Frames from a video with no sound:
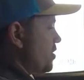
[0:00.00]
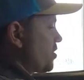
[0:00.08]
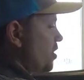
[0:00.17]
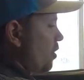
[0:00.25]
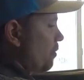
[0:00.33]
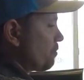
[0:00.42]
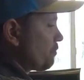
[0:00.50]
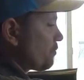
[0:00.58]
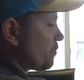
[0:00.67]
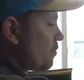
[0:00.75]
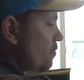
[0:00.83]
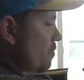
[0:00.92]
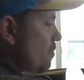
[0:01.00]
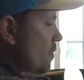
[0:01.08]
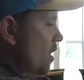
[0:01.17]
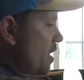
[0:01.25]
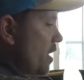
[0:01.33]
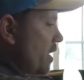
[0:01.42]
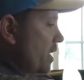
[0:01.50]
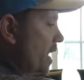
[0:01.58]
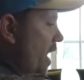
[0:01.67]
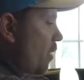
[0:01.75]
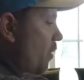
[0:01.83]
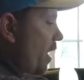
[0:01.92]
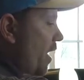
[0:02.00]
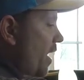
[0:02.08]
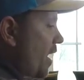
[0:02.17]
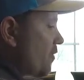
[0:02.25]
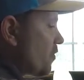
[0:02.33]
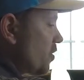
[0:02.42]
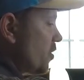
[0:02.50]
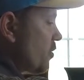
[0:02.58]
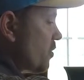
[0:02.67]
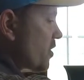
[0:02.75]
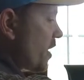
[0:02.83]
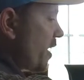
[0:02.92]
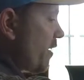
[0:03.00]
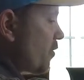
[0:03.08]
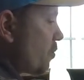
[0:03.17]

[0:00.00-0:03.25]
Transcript: So now what I have to do is I have